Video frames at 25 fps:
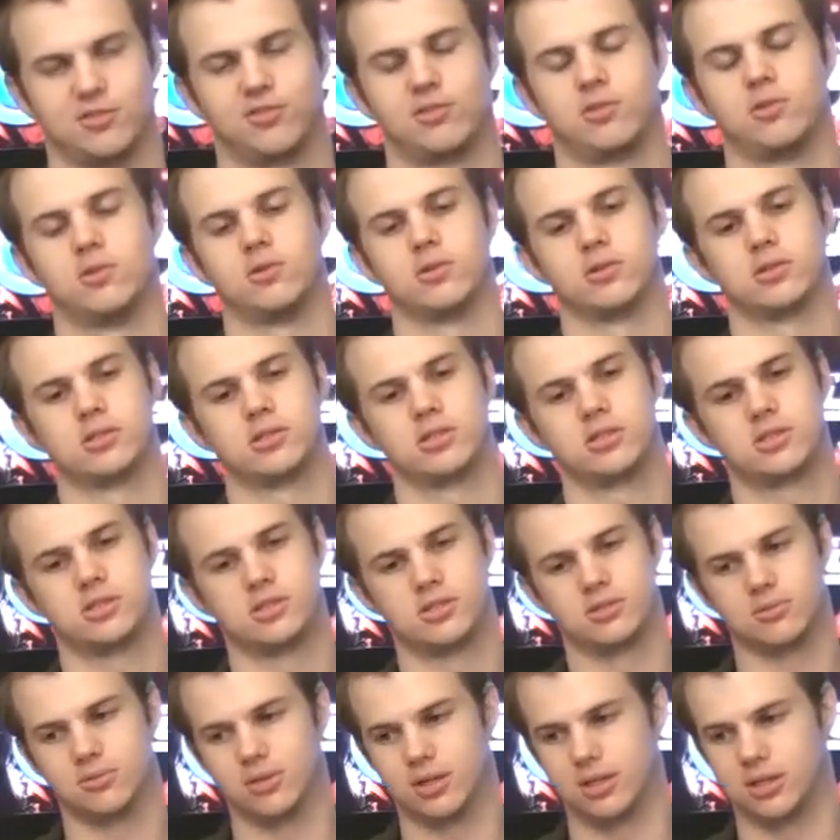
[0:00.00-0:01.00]
of course, this
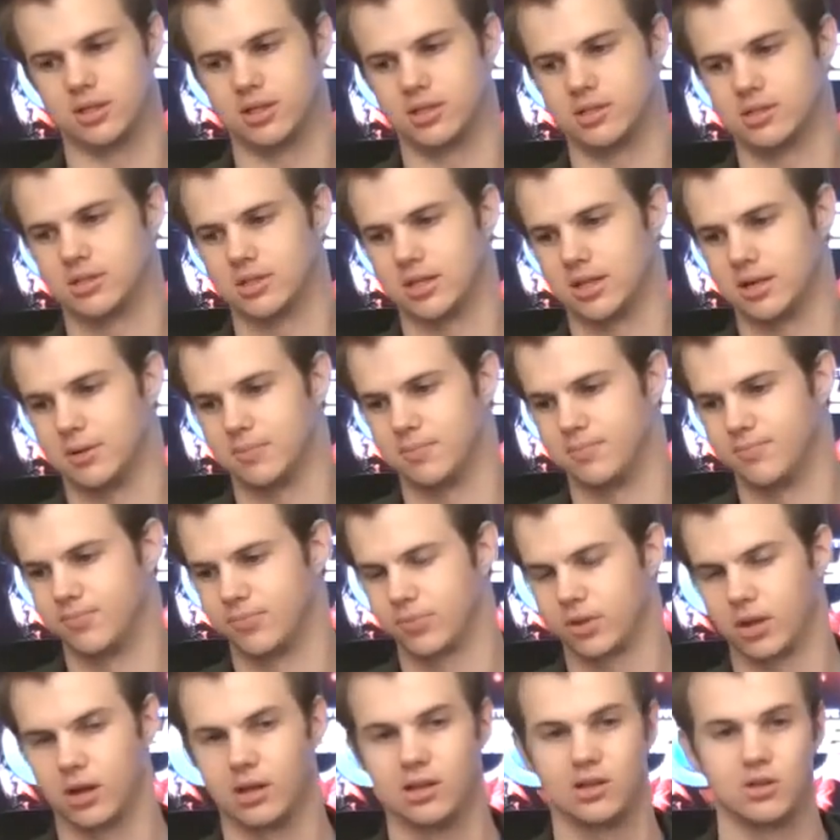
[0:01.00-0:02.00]
is the one that
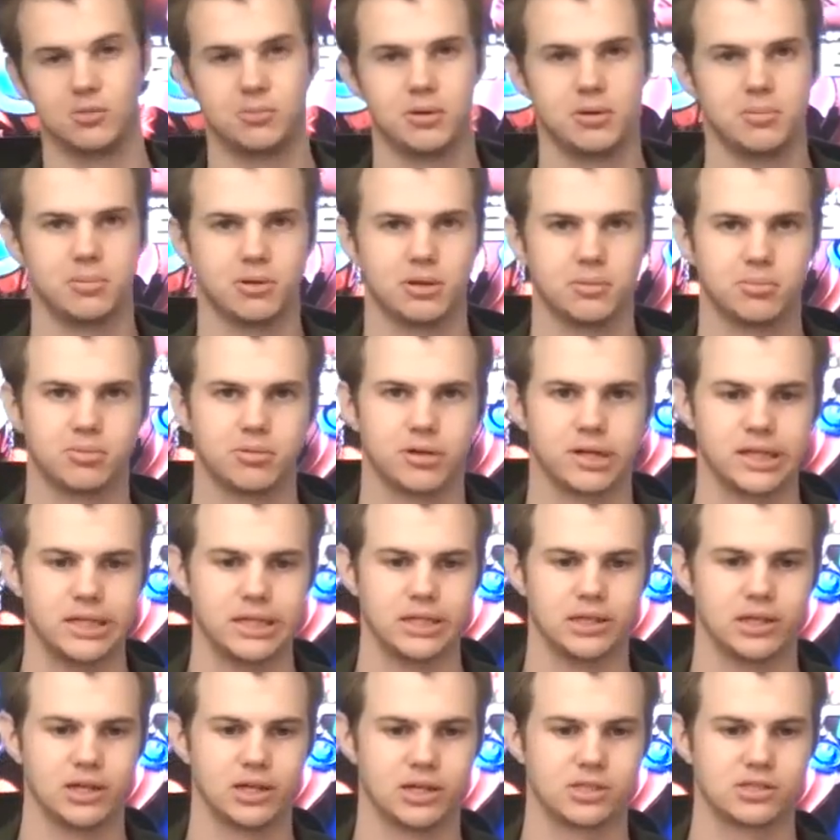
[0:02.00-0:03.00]
a lot of people are
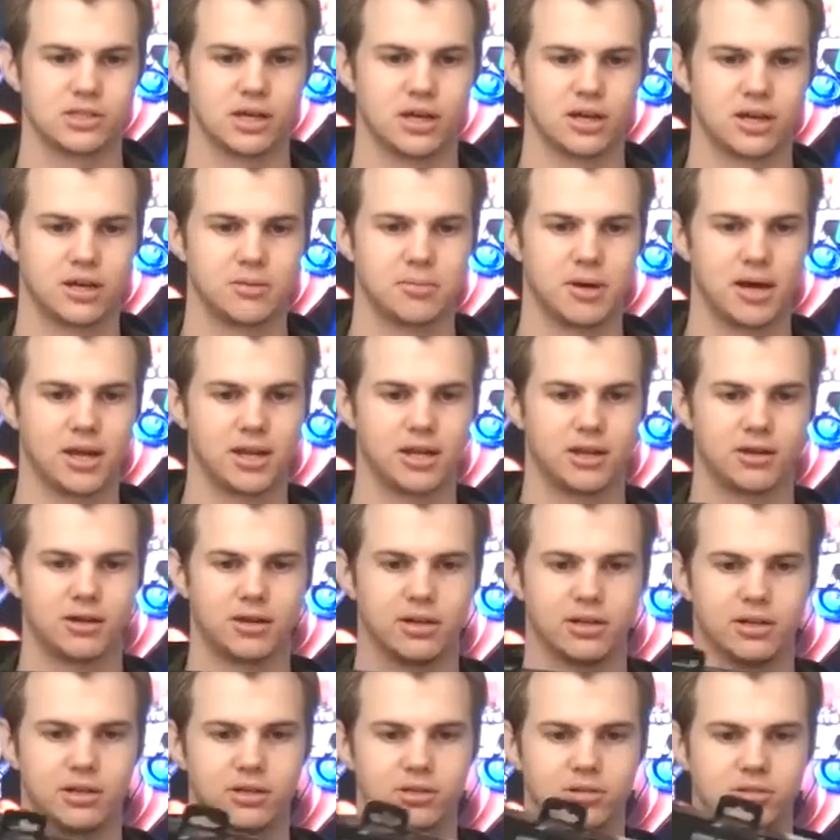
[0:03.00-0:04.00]
pretty excited about here in
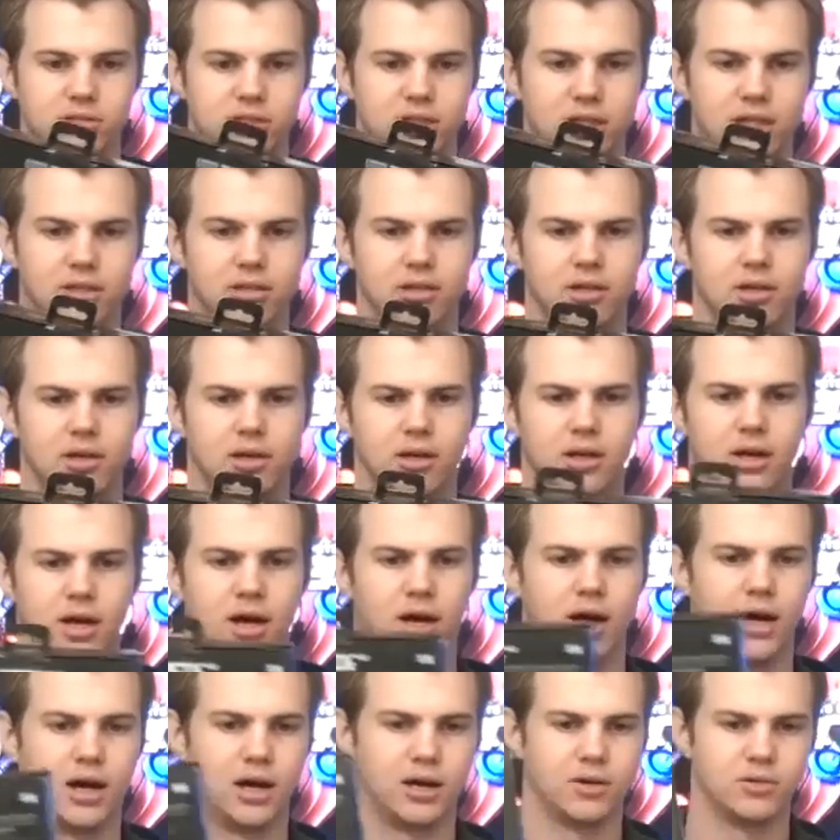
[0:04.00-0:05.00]
our local scene.
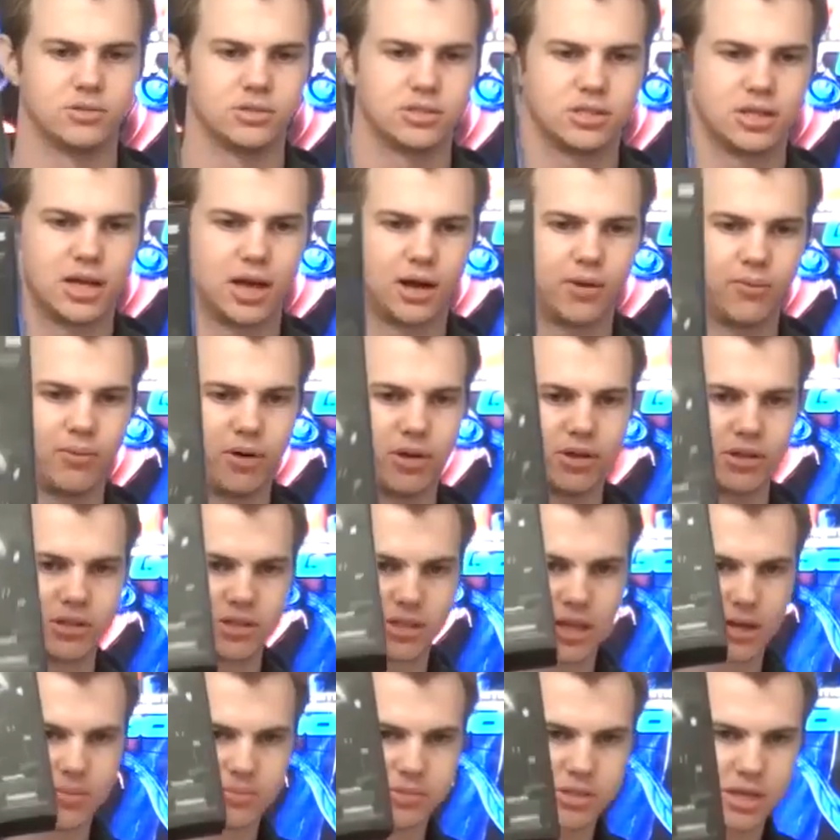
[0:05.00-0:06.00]
We'll see how well
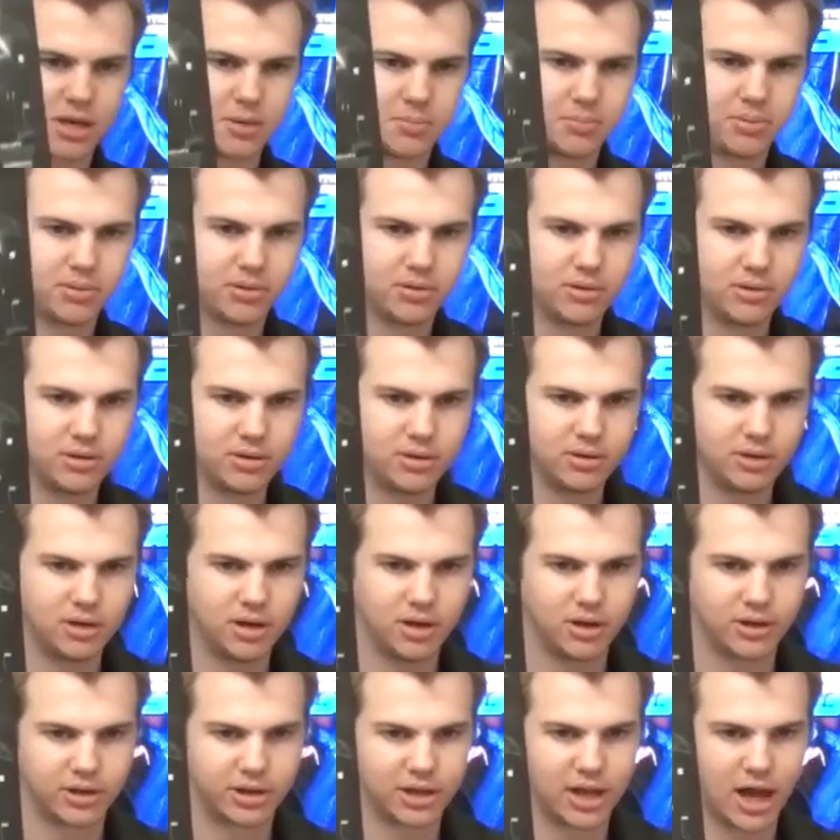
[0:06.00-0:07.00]
this comes up
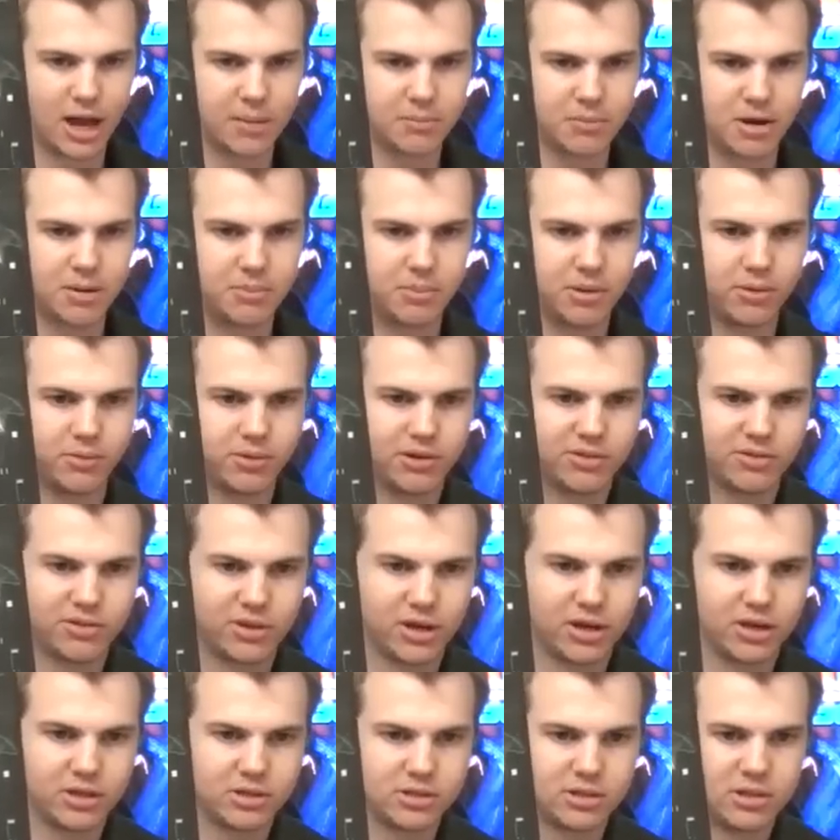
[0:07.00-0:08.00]
on the camera, but we've
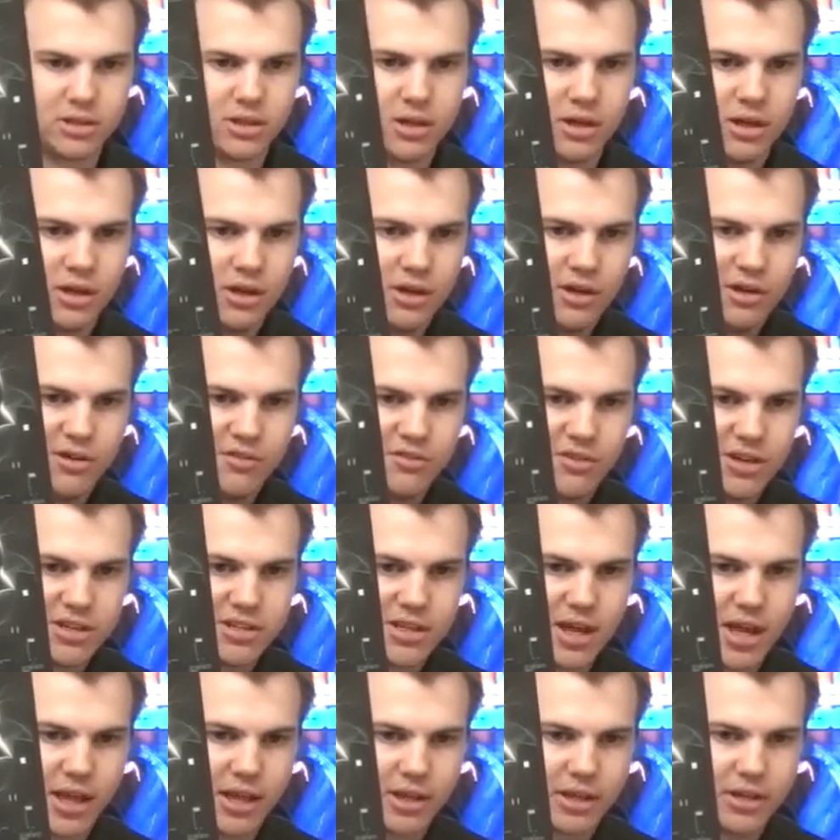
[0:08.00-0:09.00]
got
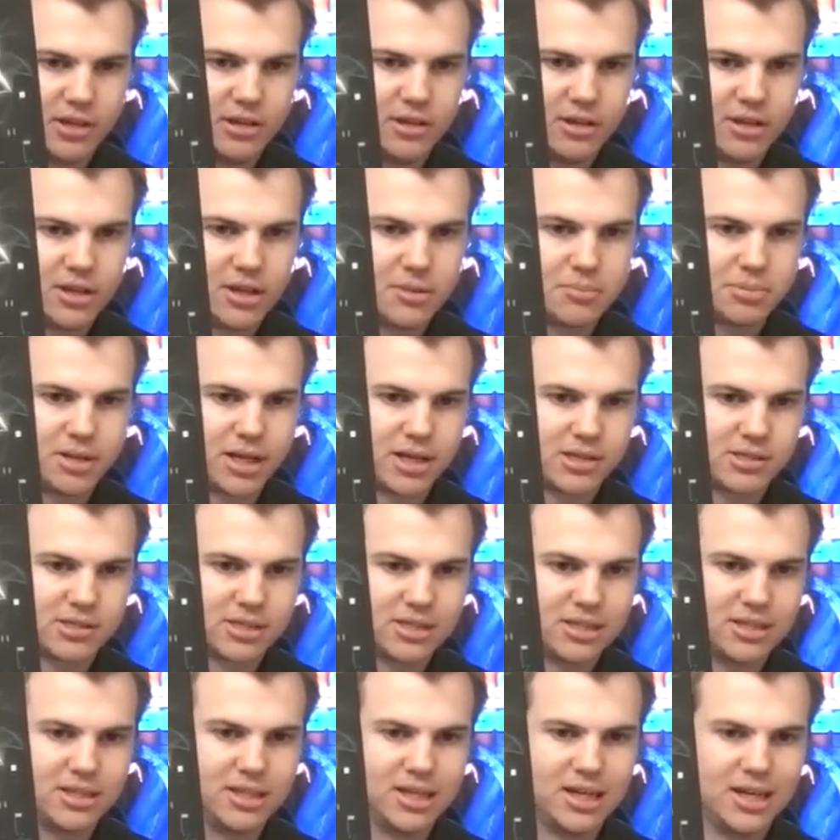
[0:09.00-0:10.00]
Fatality,
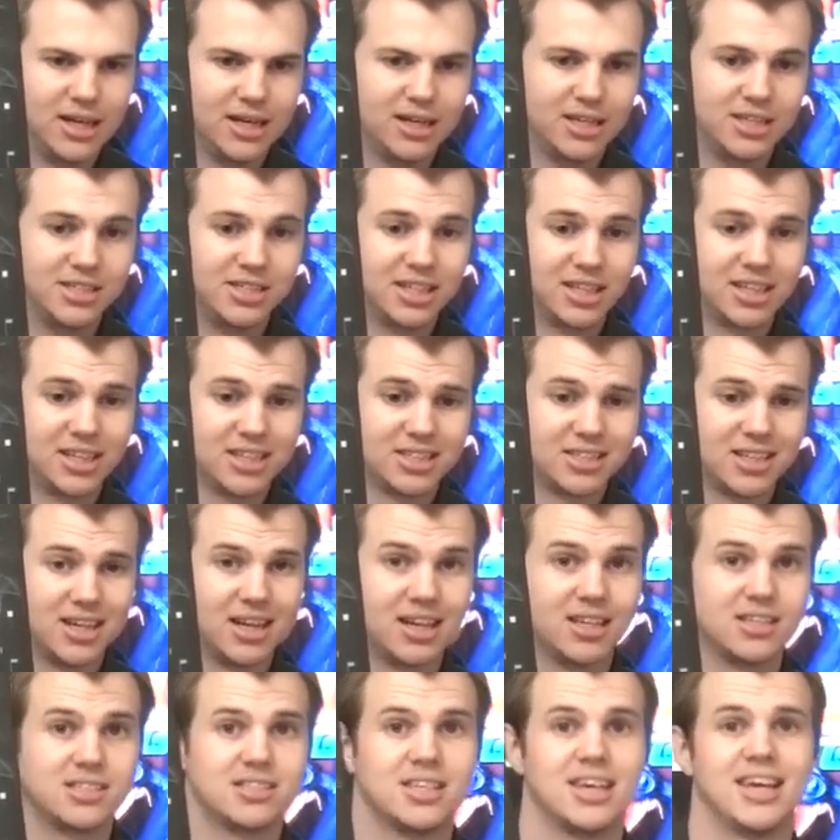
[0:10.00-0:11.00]
Complexity,
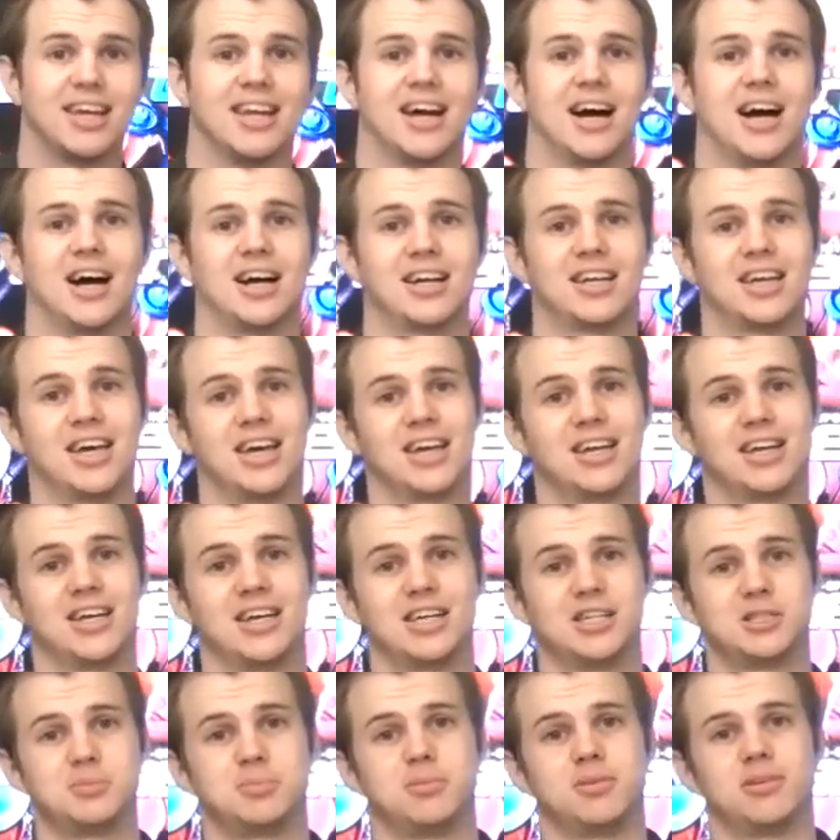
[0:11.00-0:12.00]
Dignitas, and Archaic
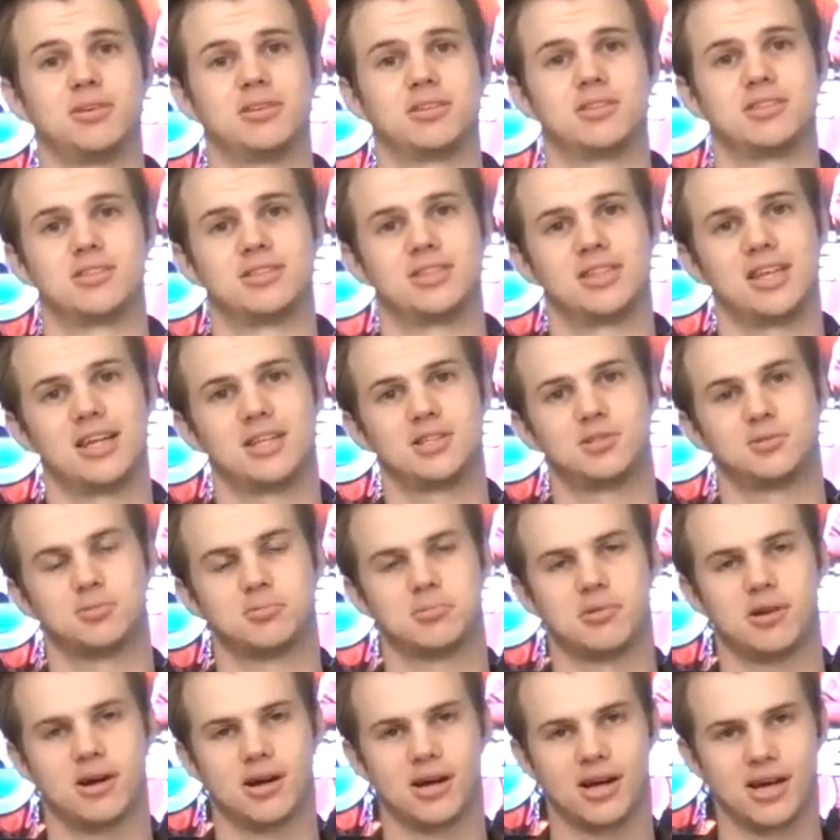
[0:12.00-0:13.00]
Esports. That's
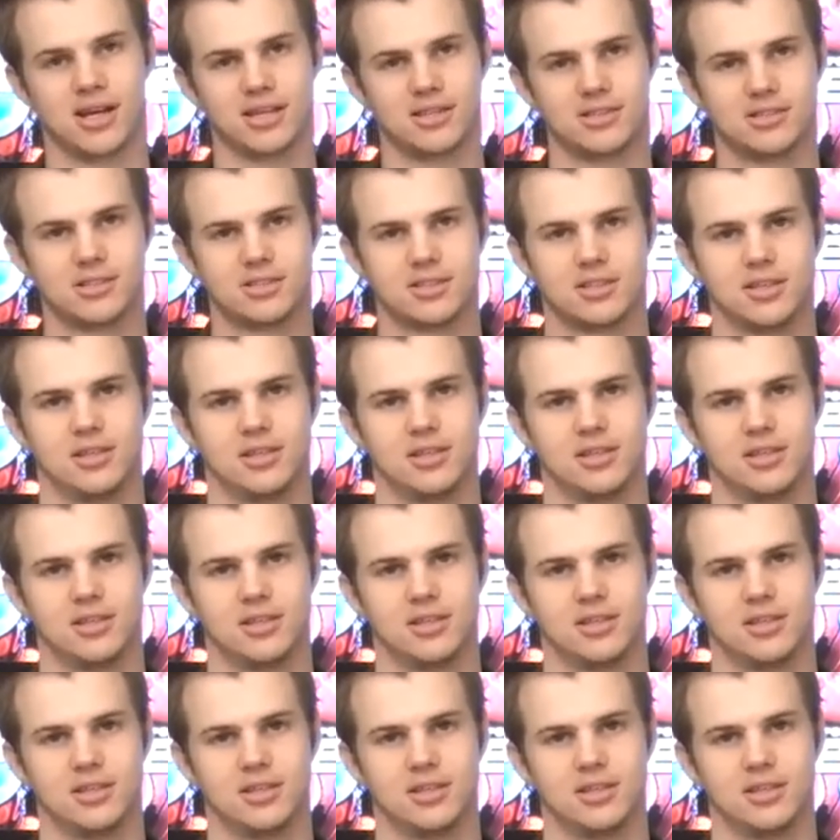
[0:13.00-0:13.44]
right.